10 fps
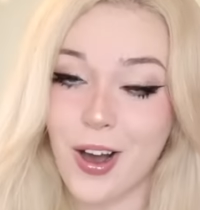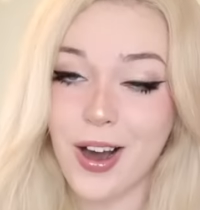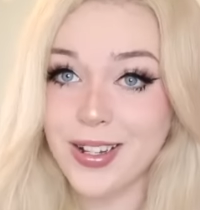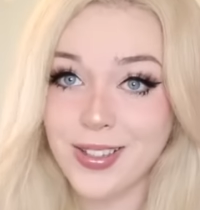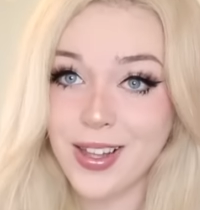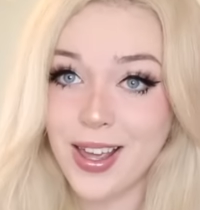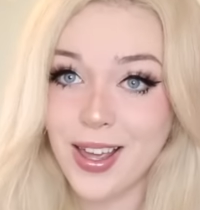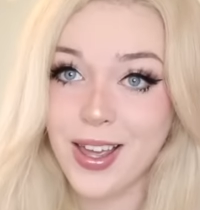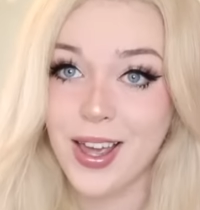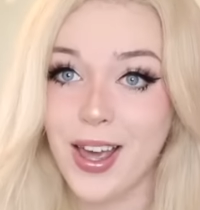Honestly,
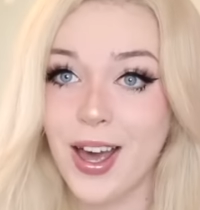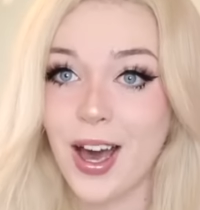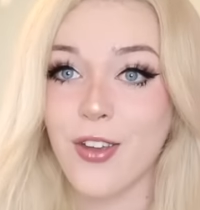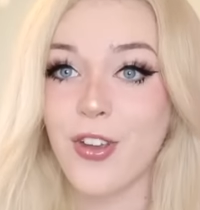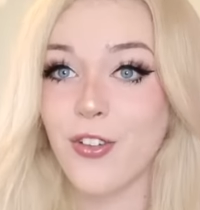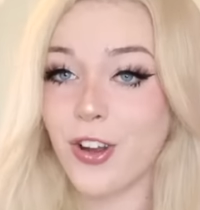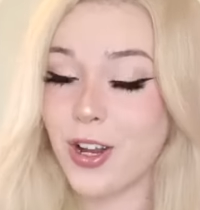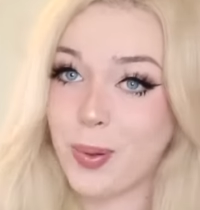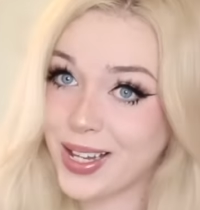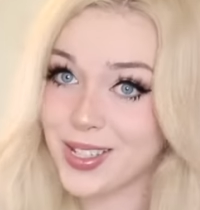I feel
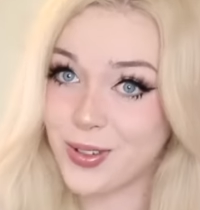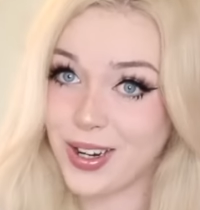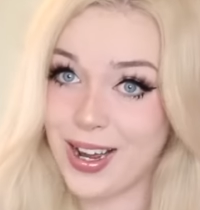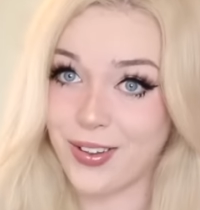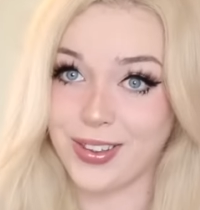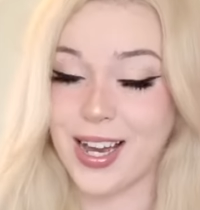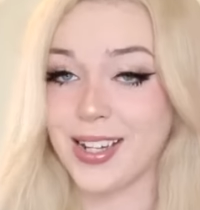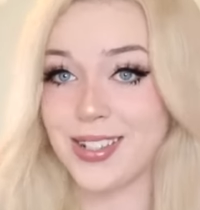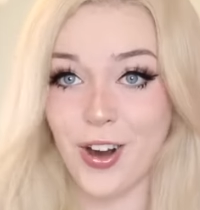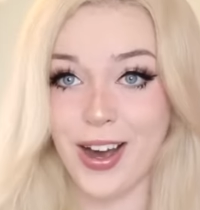very blessed right now that
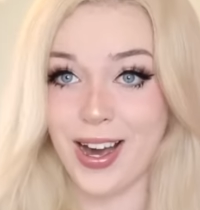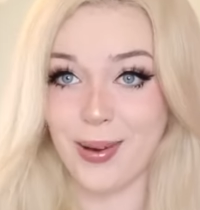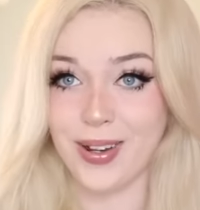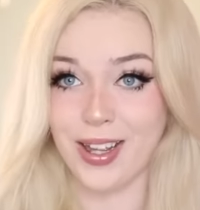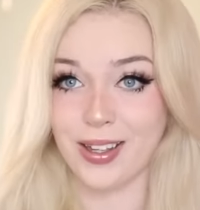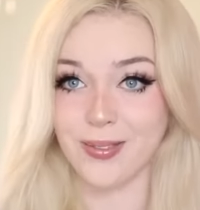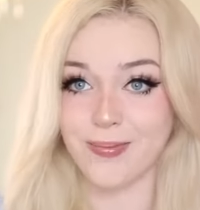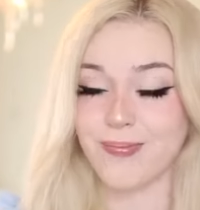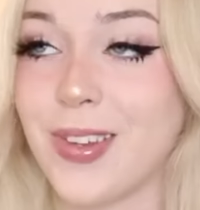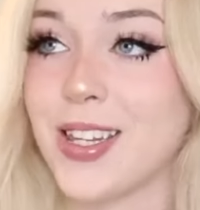that's not happening
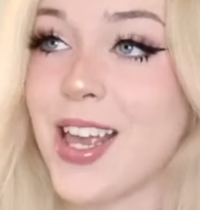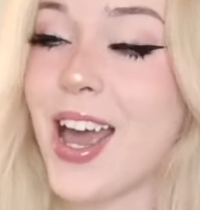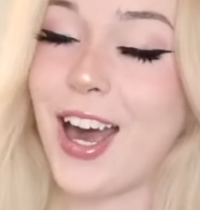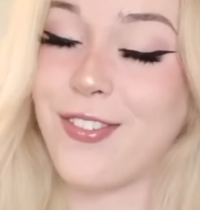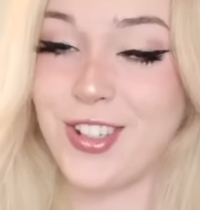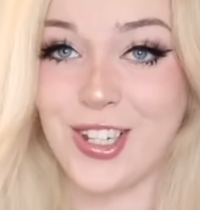because I have